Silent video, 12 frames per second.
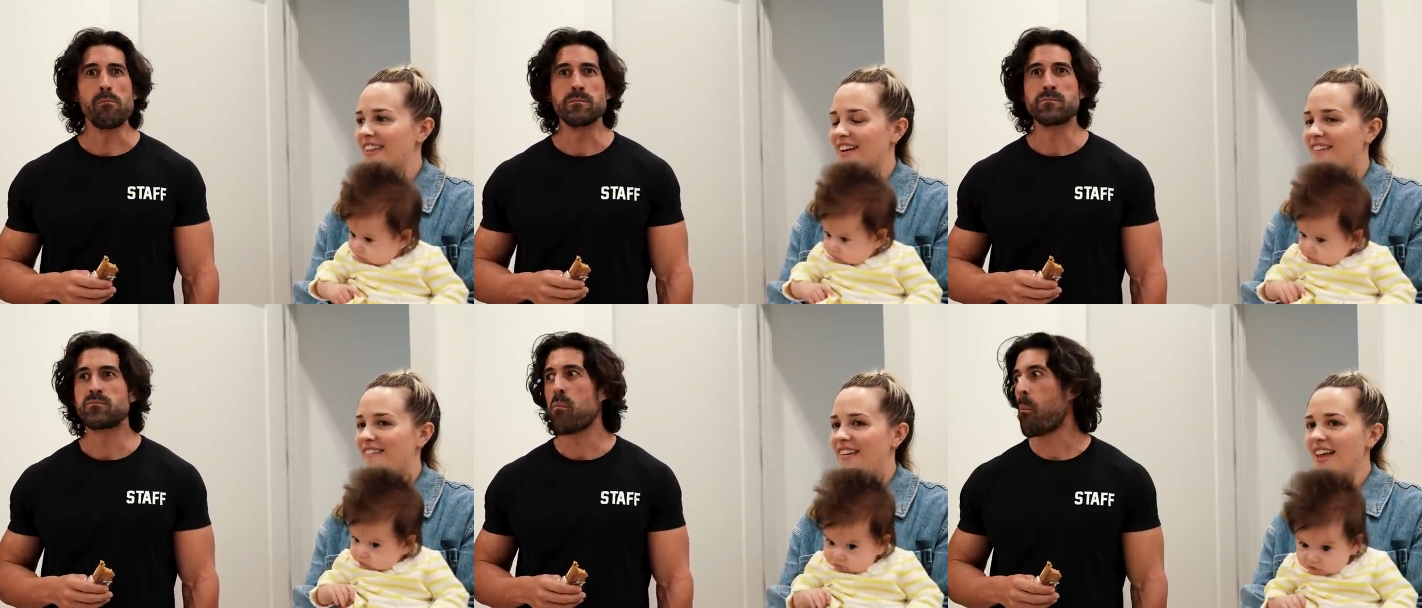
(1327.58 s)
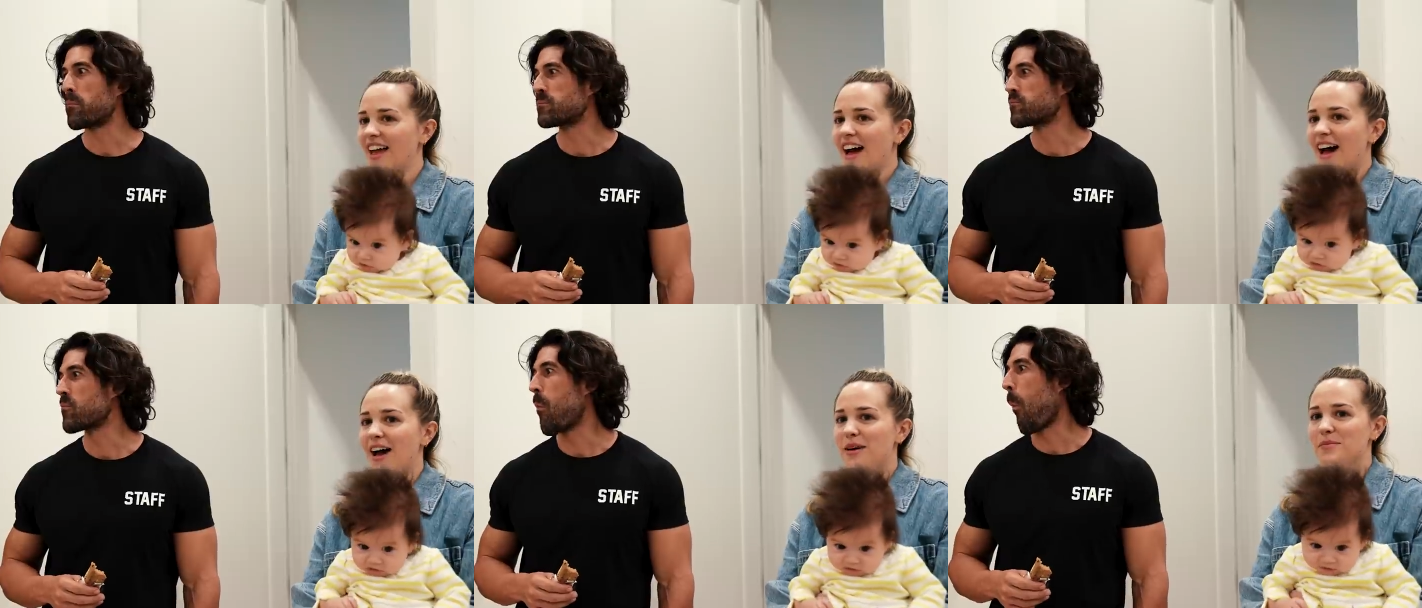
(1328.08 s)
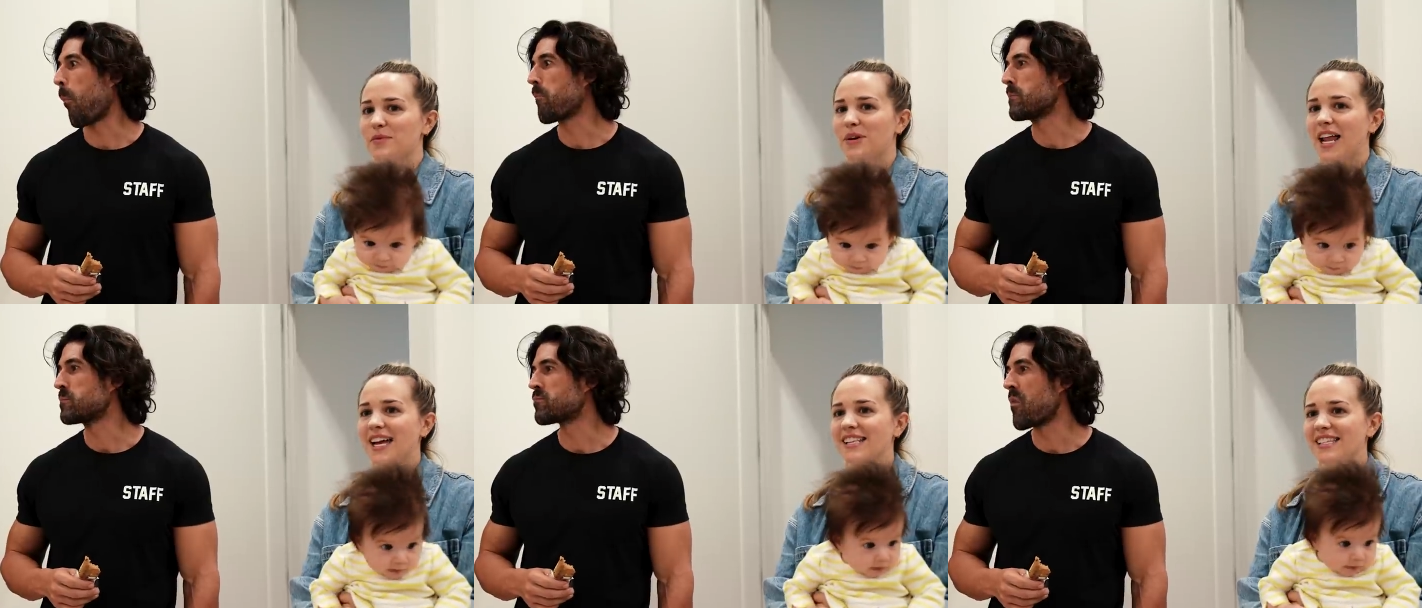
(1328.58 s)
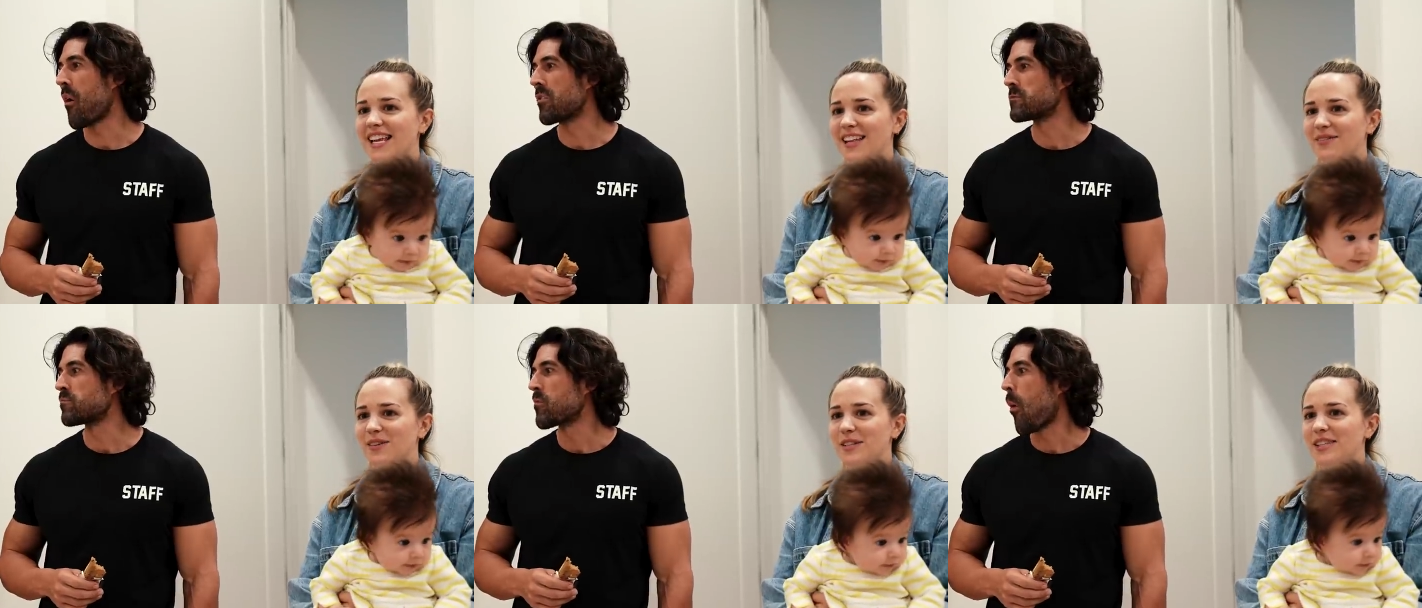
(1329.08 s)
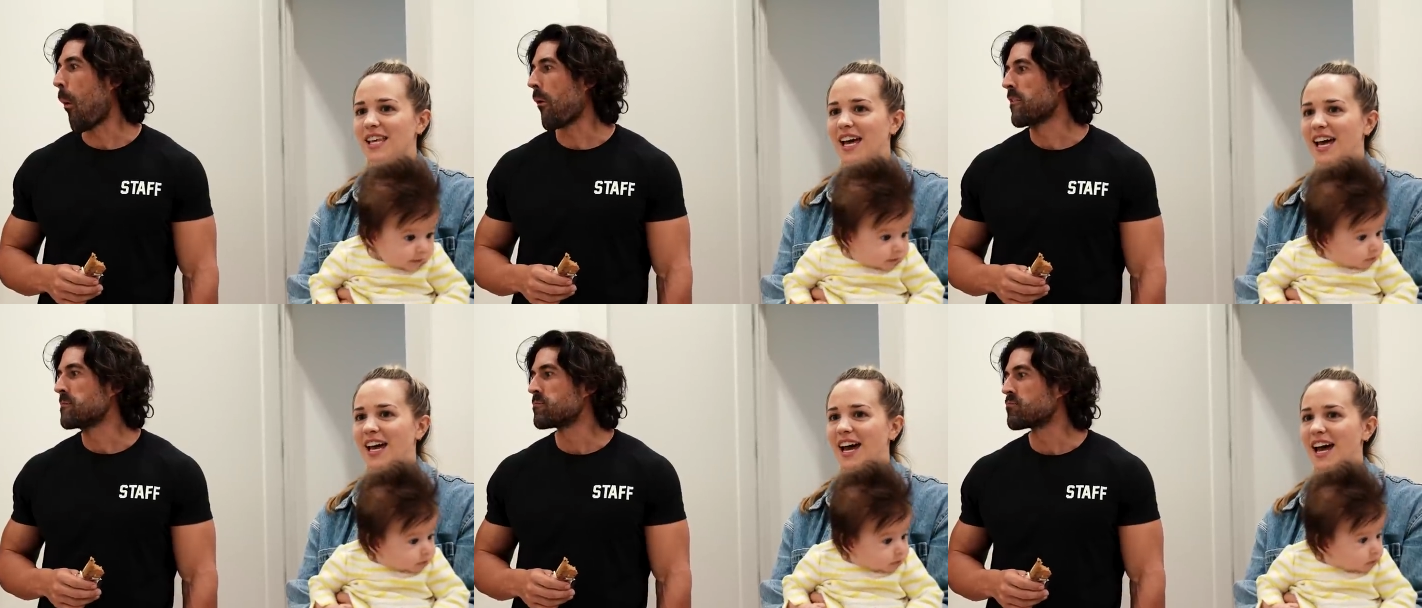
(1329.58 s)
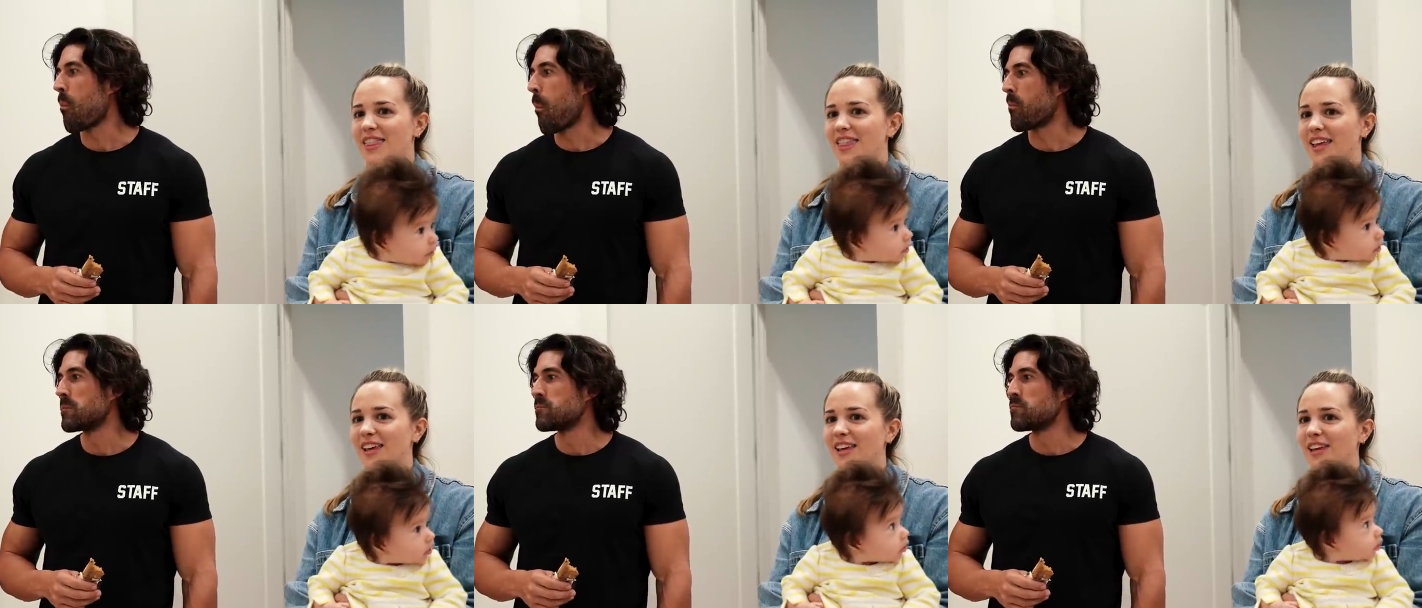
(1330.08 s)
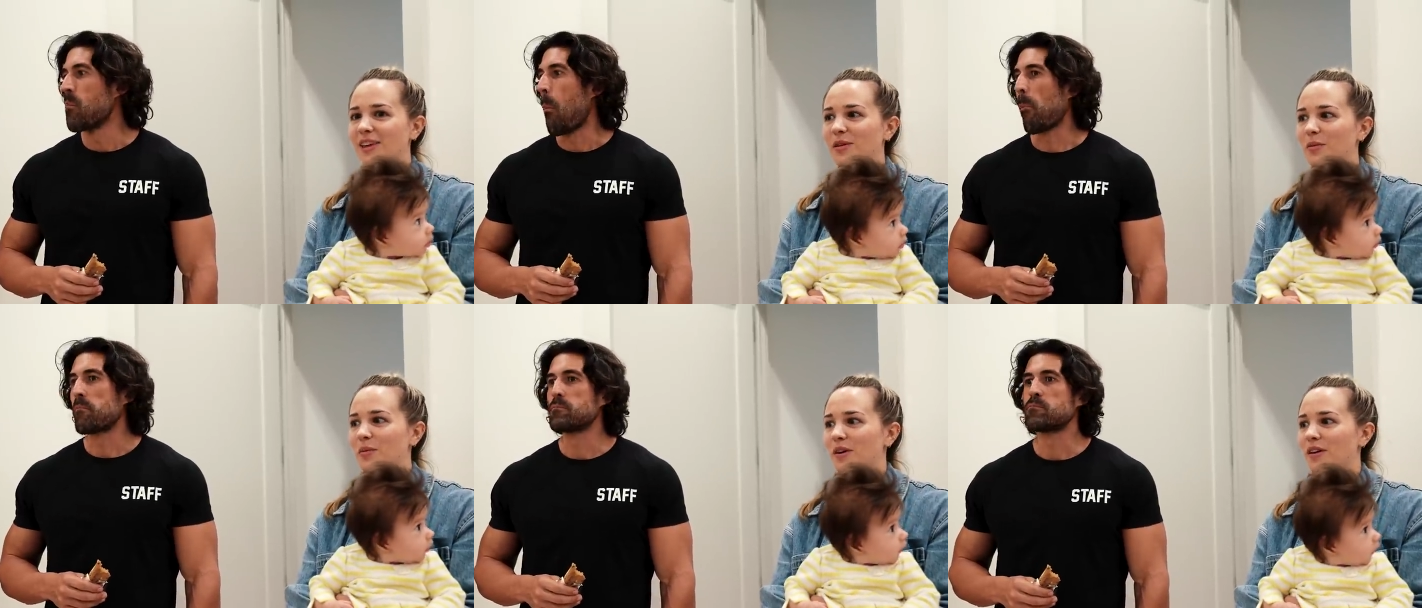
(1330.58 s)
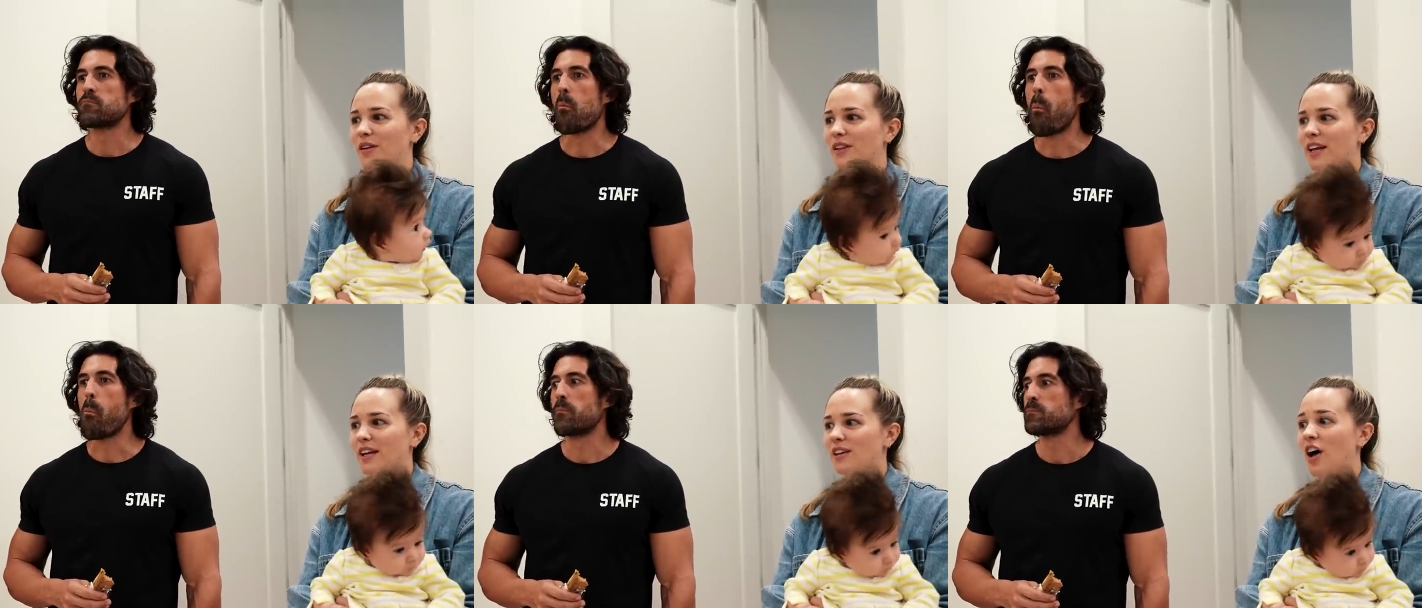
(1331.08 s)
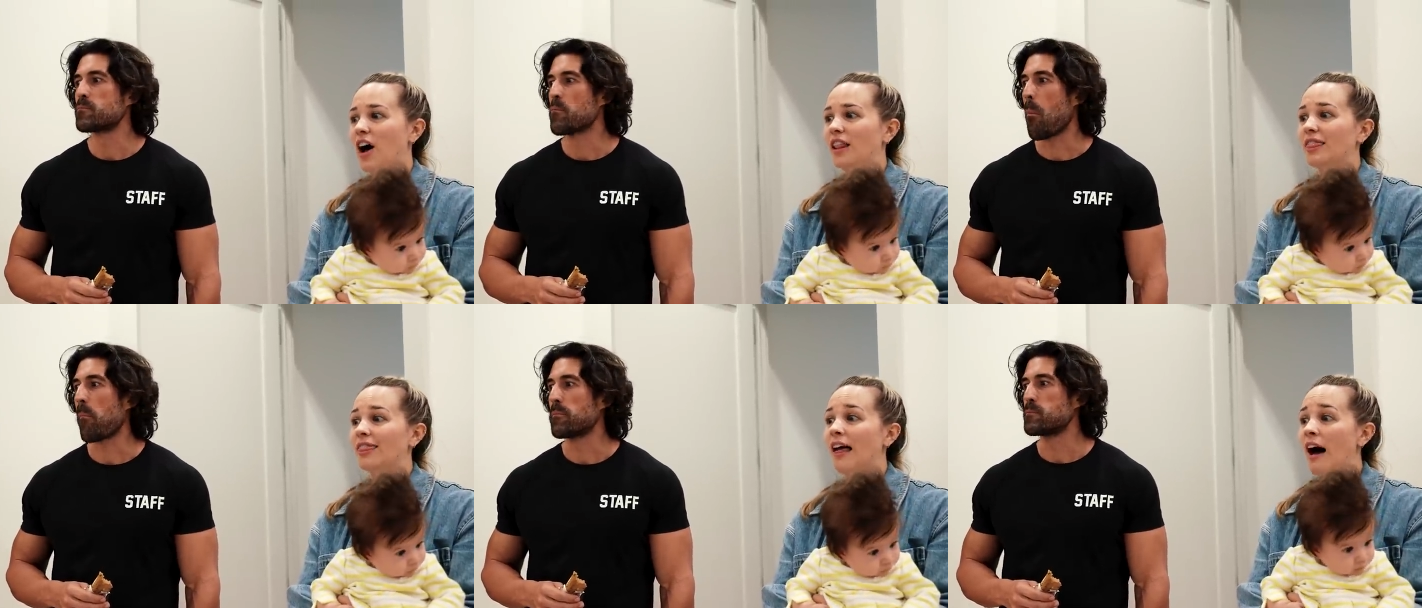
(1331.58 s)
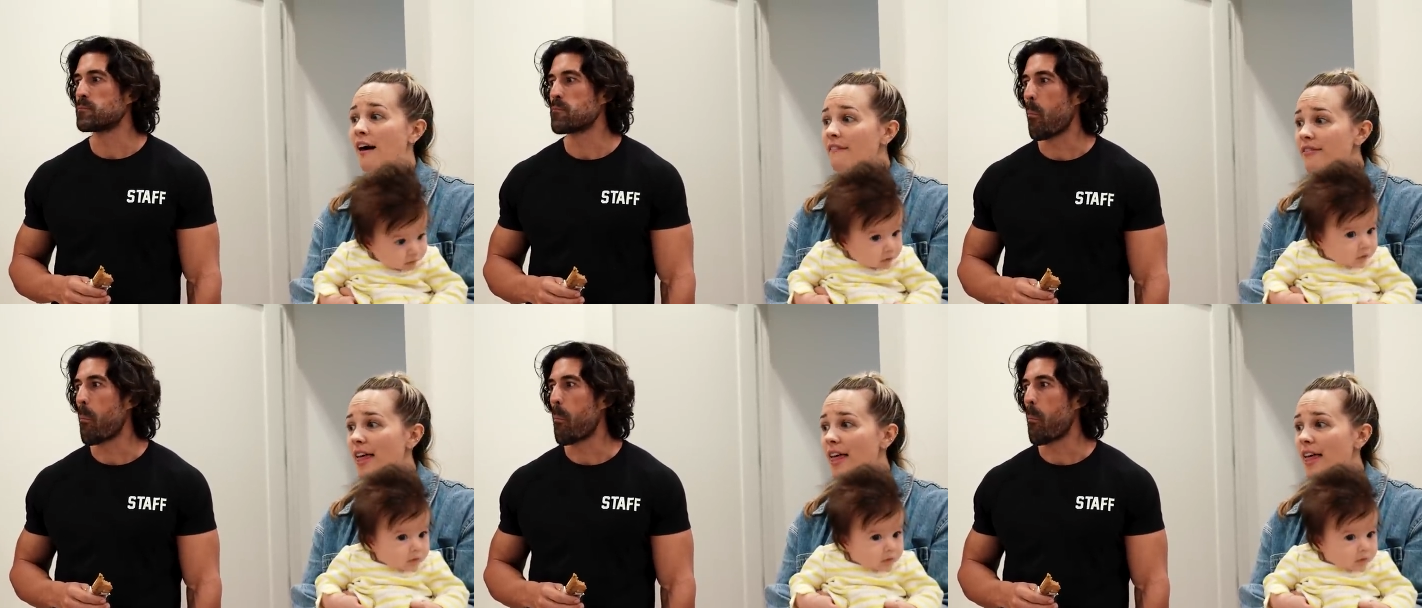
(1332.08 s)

Speaker 1: No, no. Um, what I said was that I think you will like not love